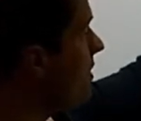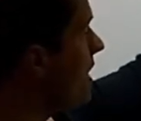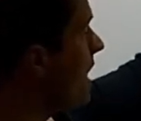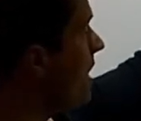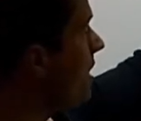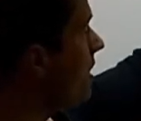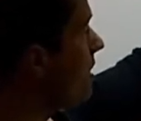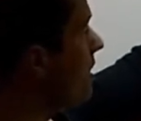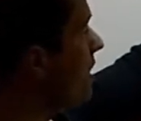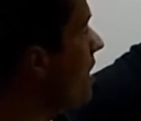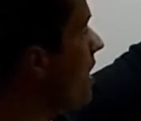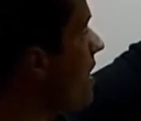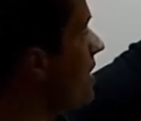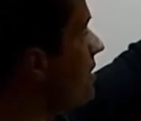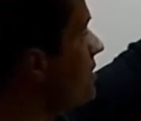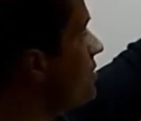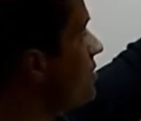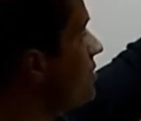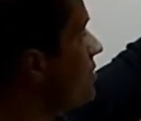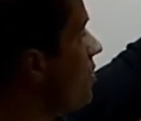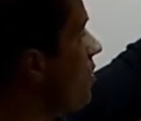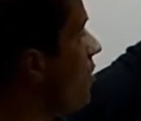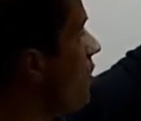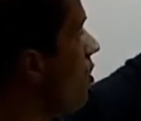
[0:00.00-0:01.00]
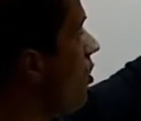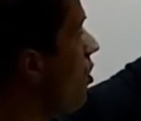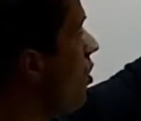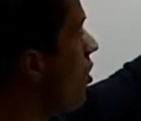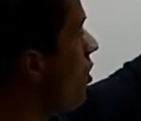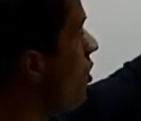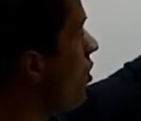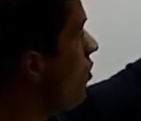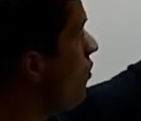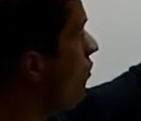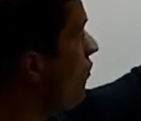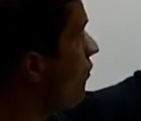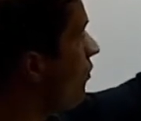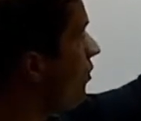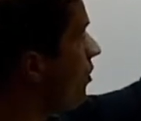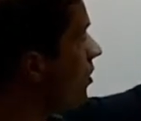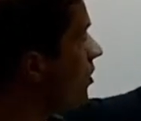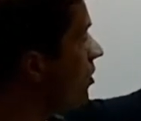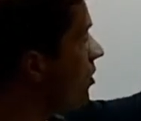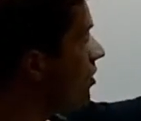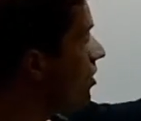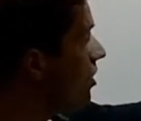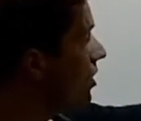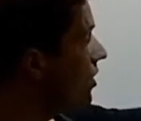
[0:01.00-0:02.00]
that cuts
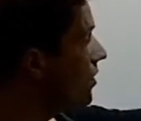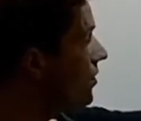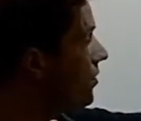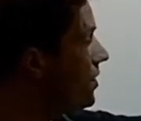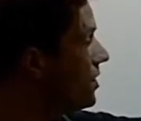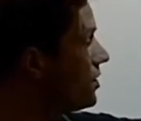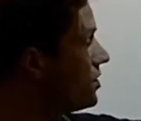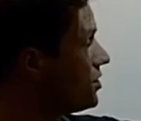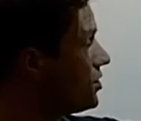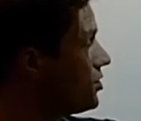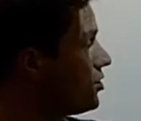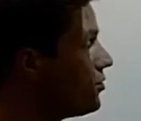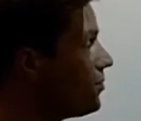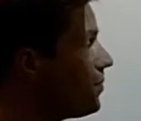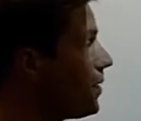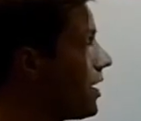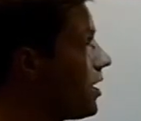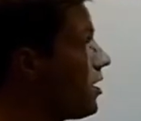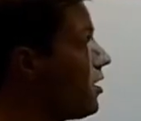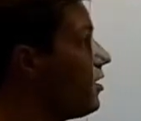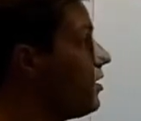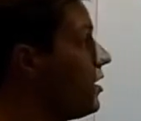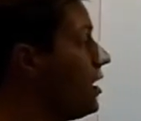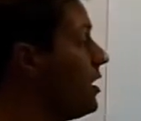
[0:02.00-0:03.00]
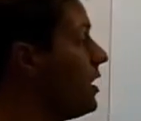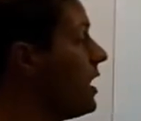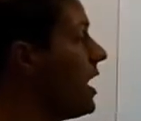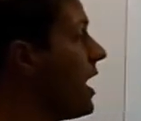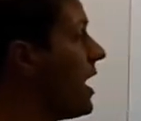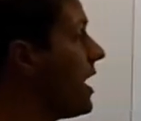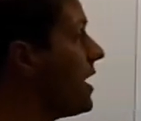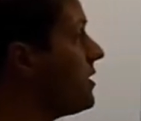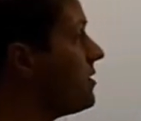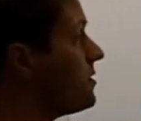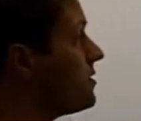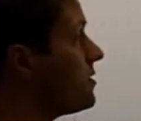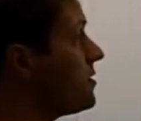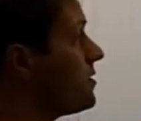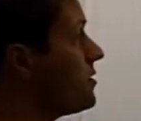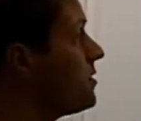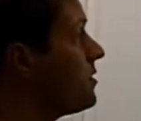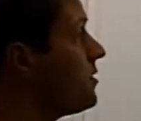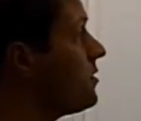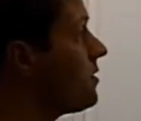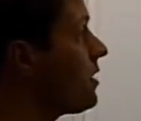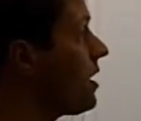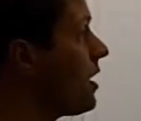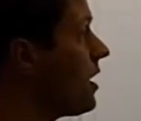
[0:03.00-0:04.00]
over the 2 parallel lines.
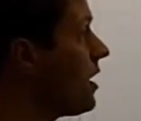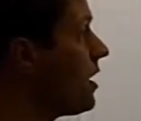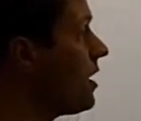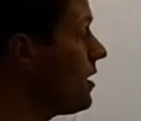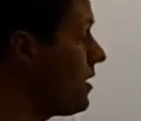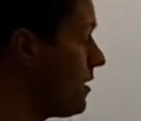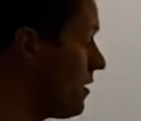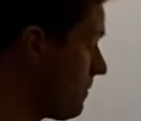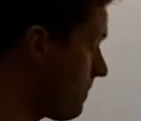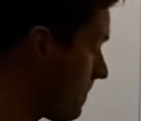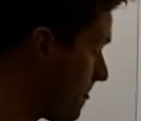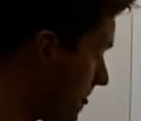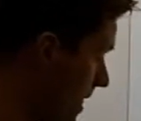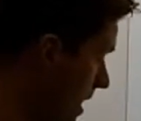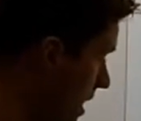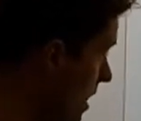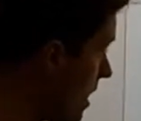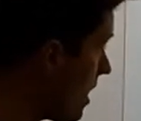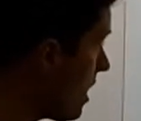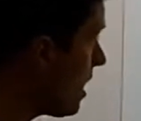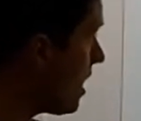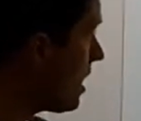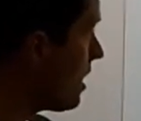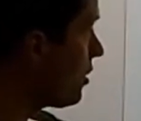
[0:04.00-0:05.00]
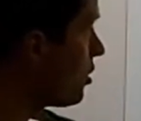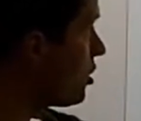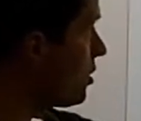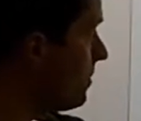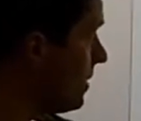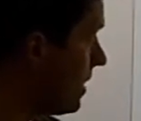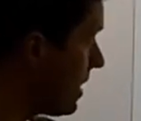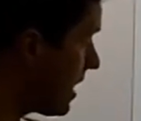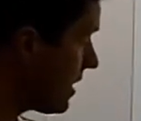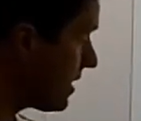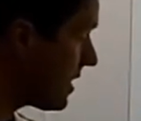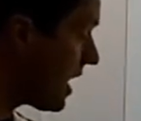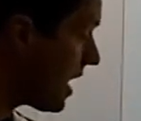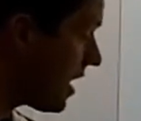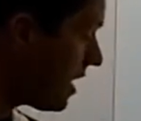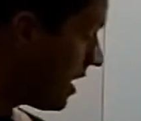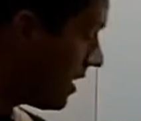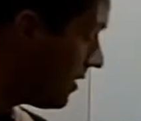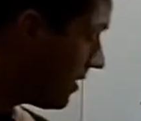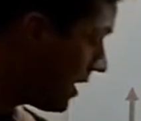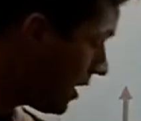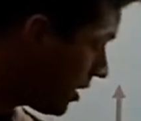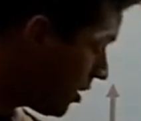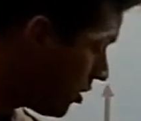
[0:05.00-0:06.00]
Okay? It could be like that.
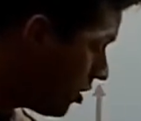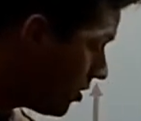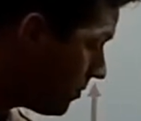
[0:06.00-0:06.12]
It